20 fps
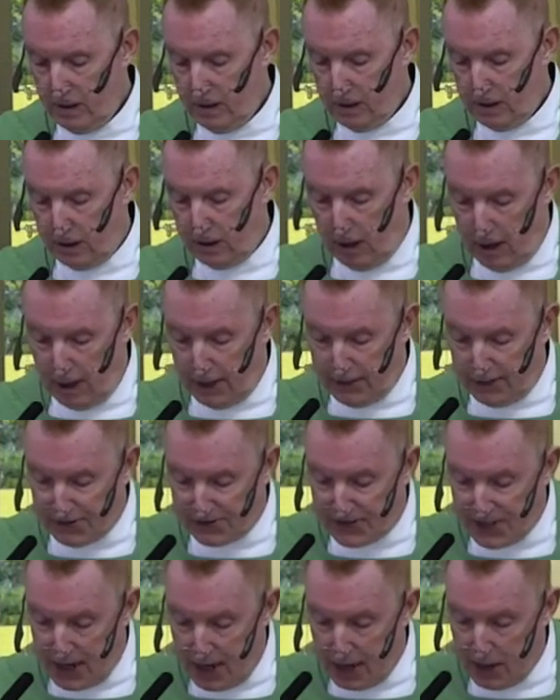God
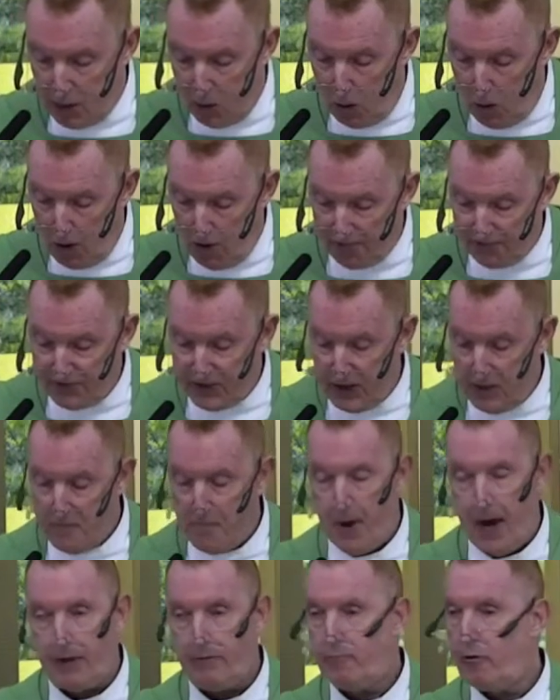does not often
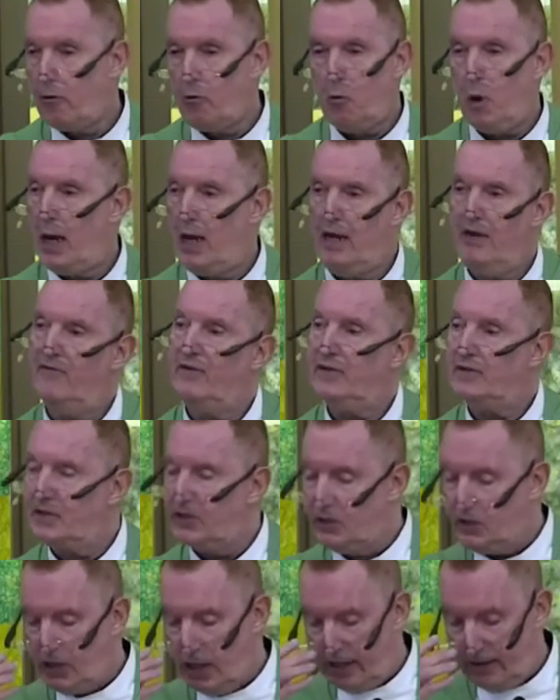microwave his
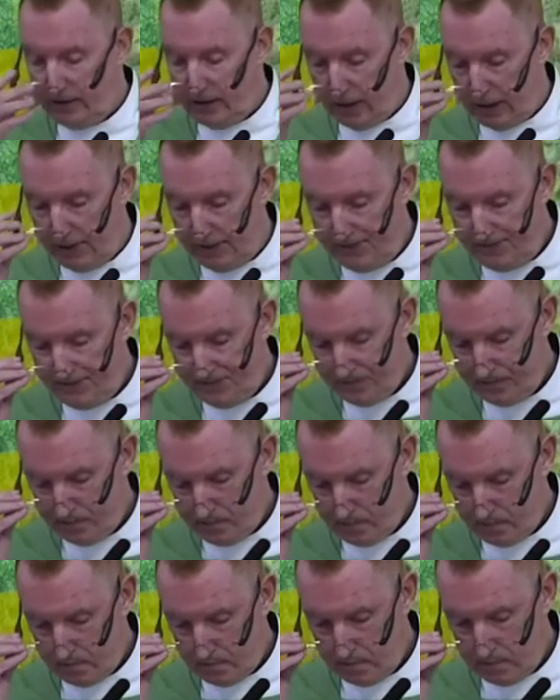agenda.
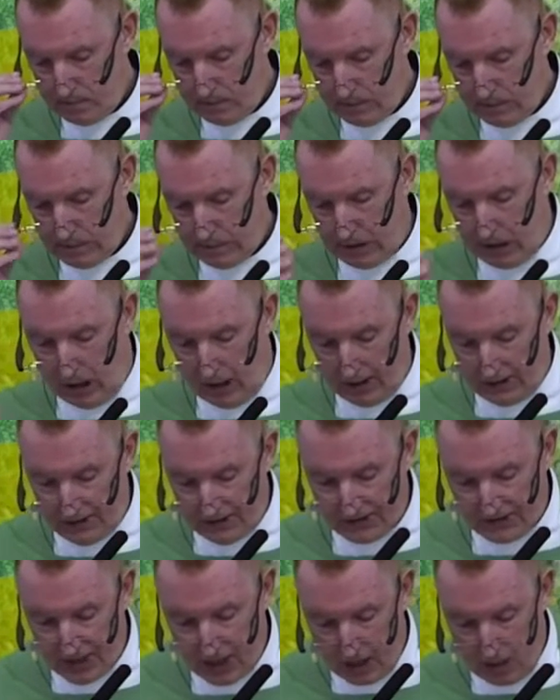God
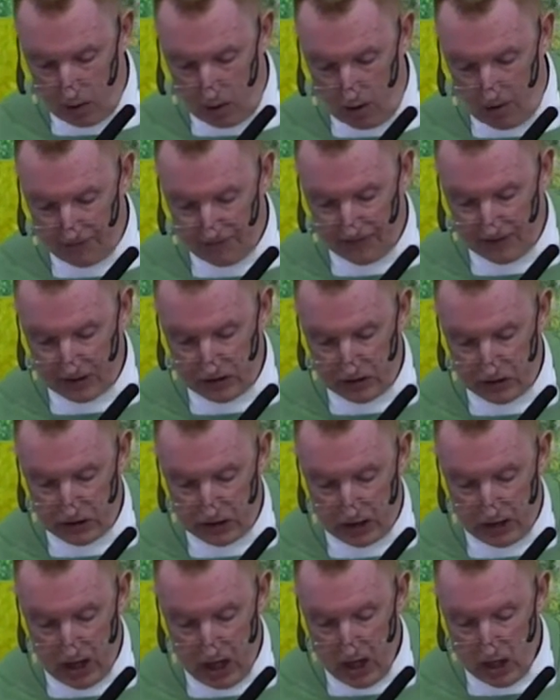does not often
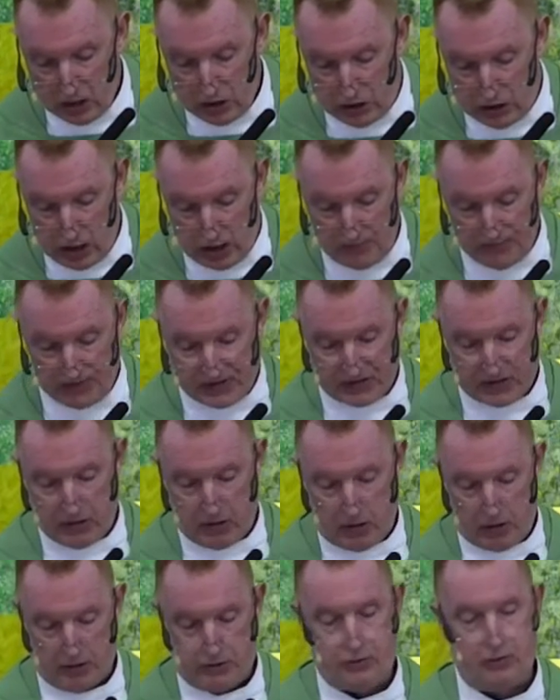
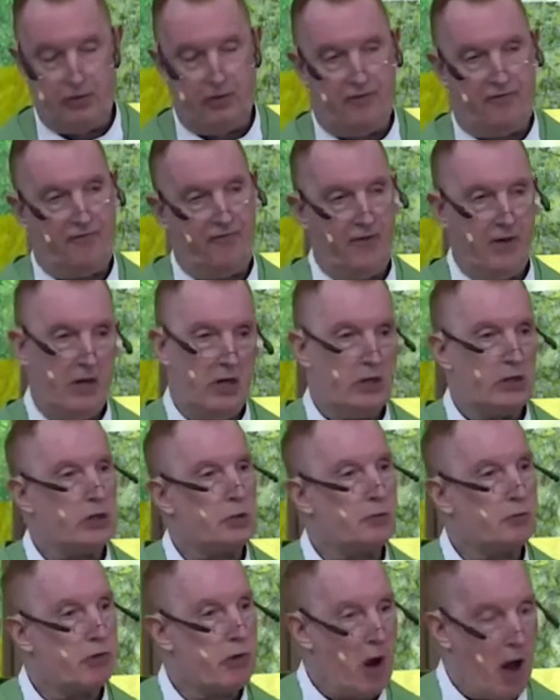jumpstart to the
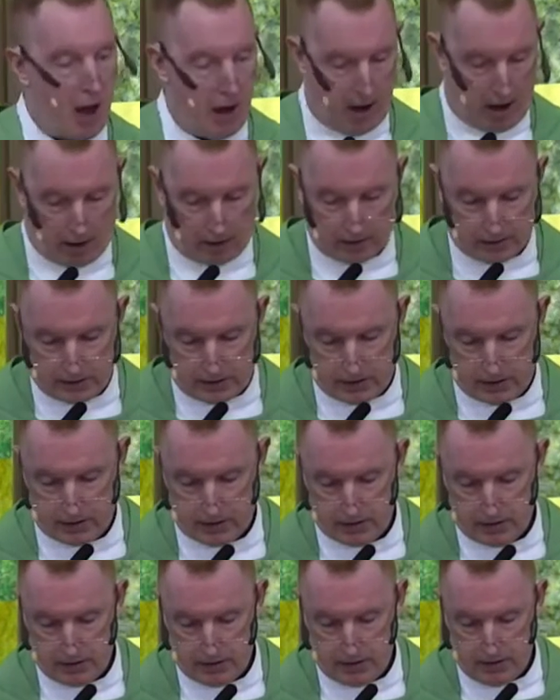finished product.
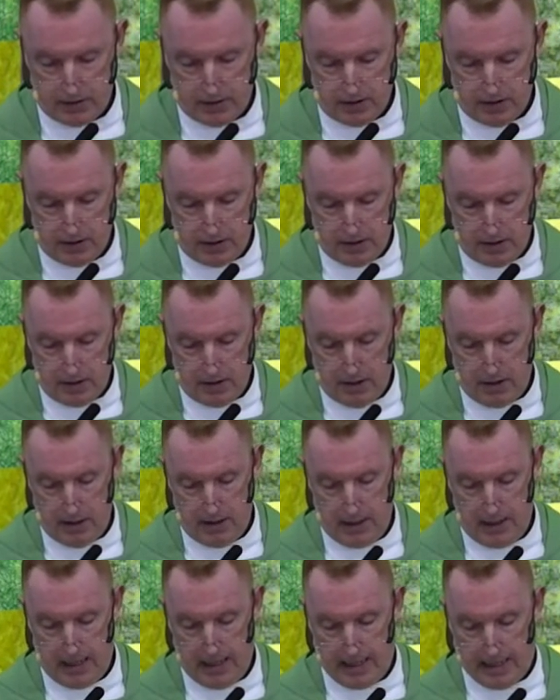
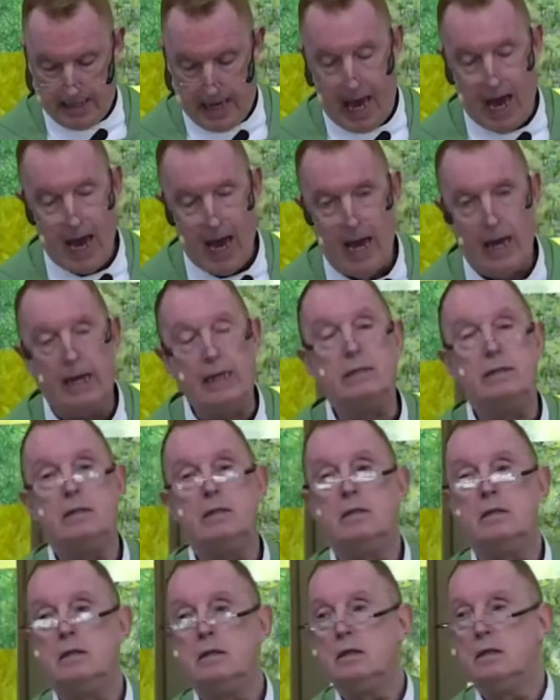He can,
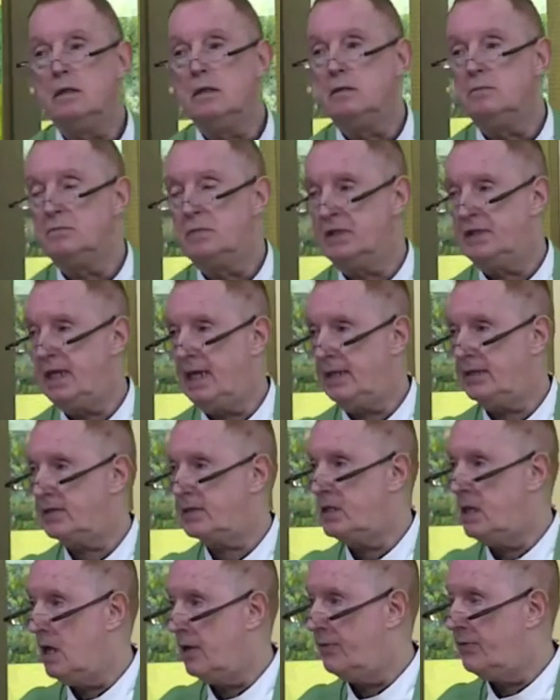but
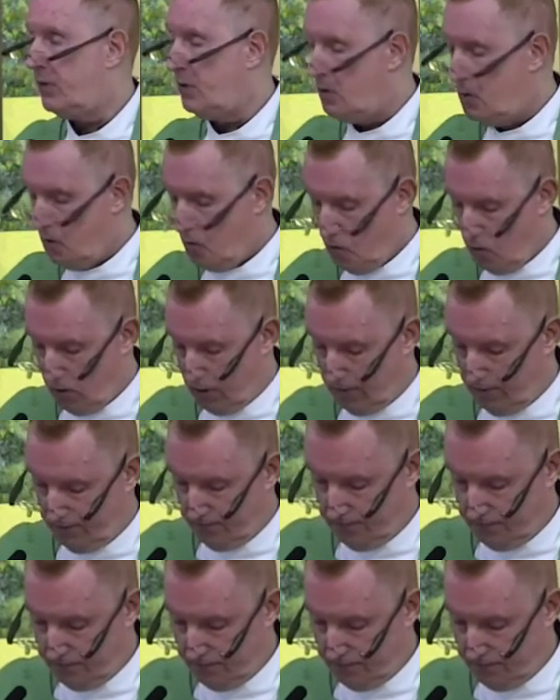that's not the norm.